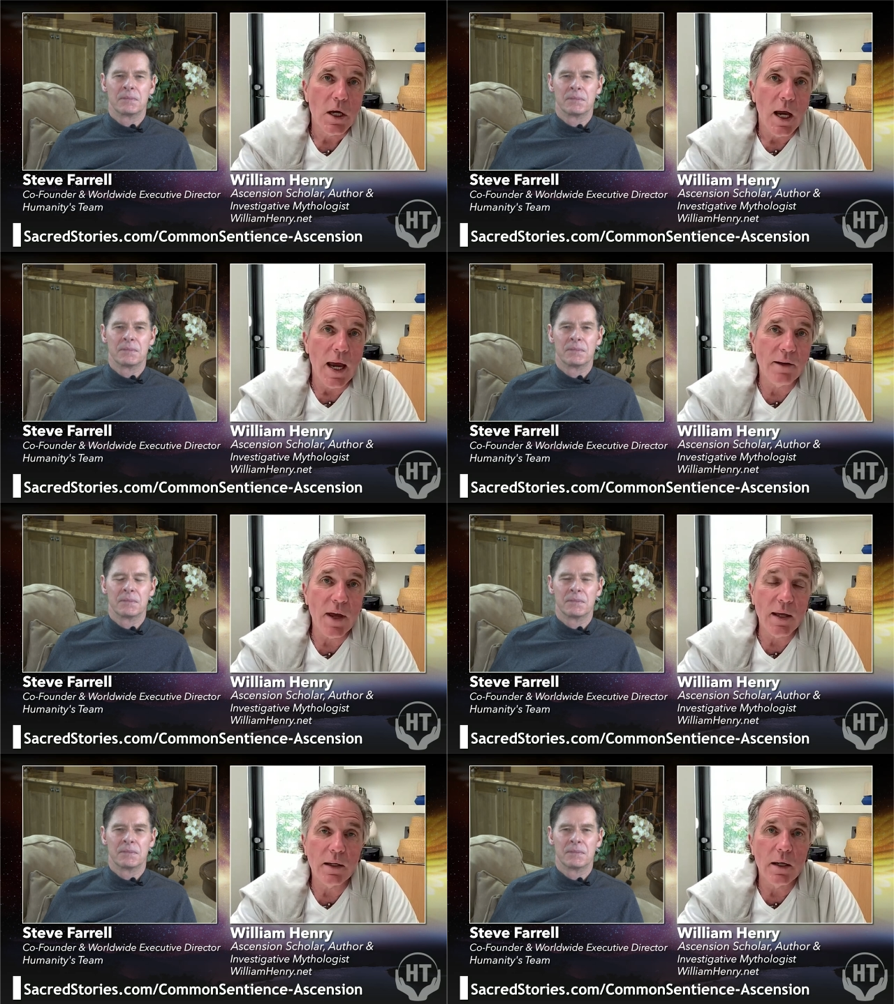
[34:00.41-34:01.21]
Speaker 1: And
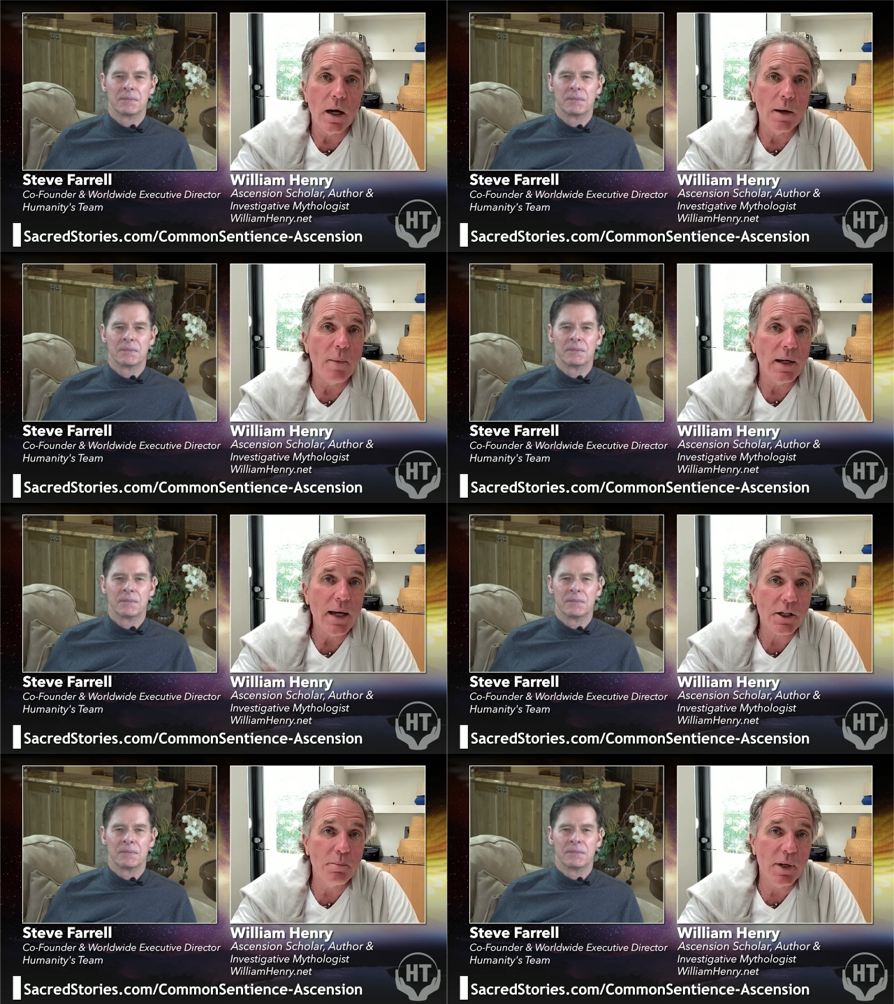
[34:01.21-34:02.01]
then uh, my
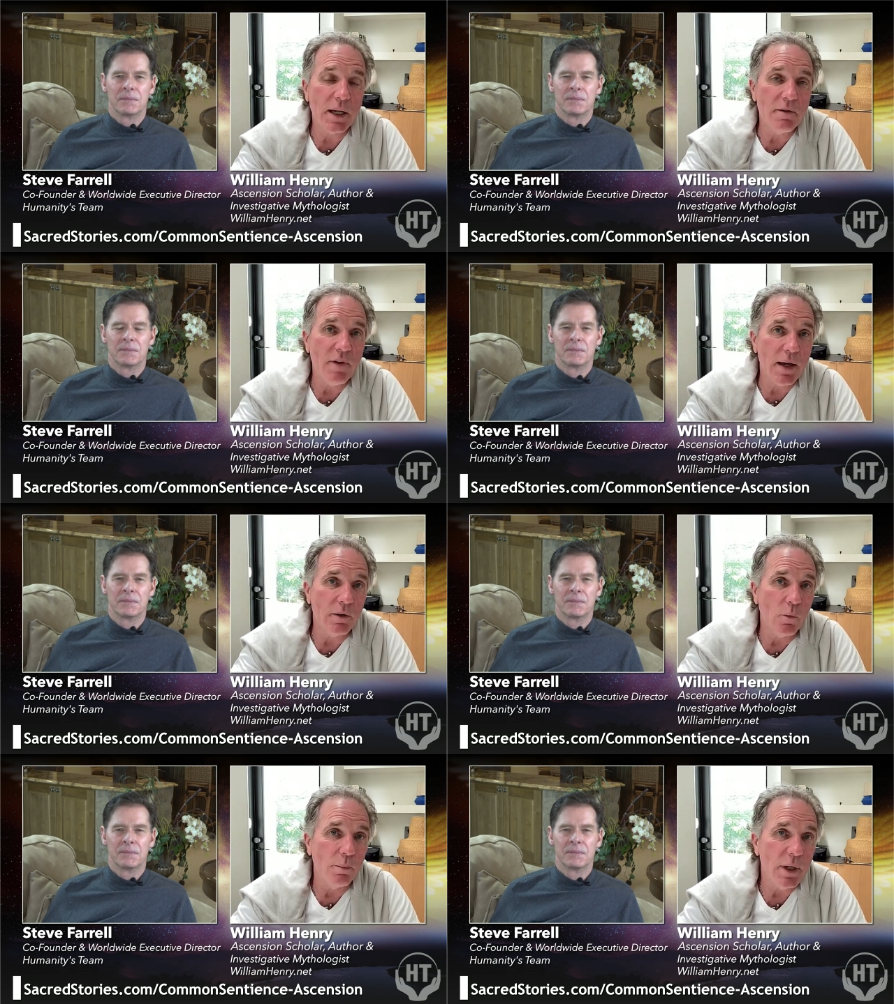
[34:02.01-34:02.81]
next big event
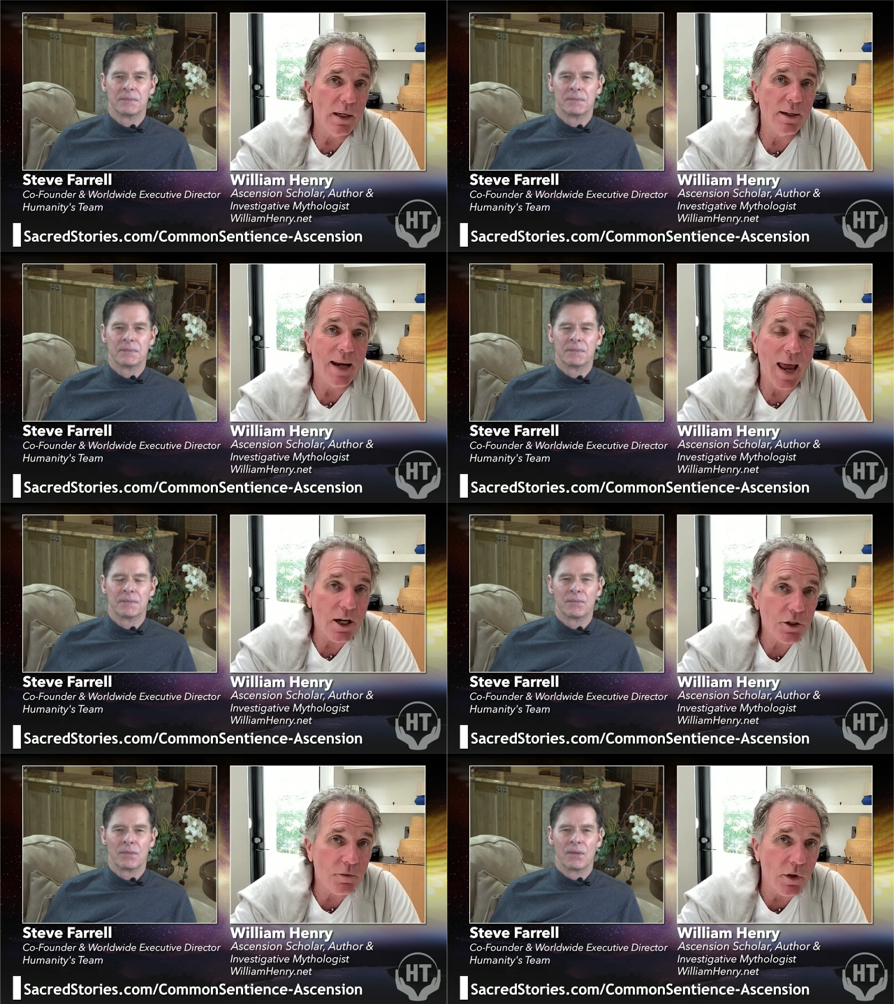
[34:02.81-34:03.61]
will be in
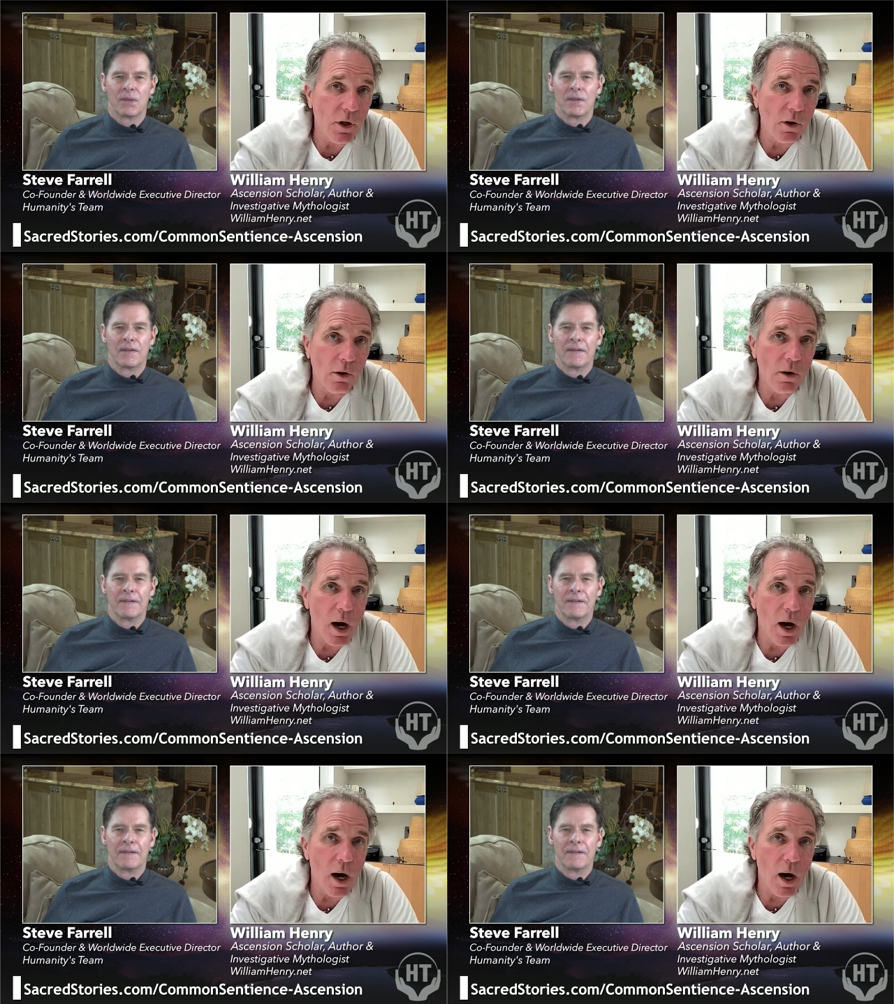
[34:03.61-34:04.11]
Nashville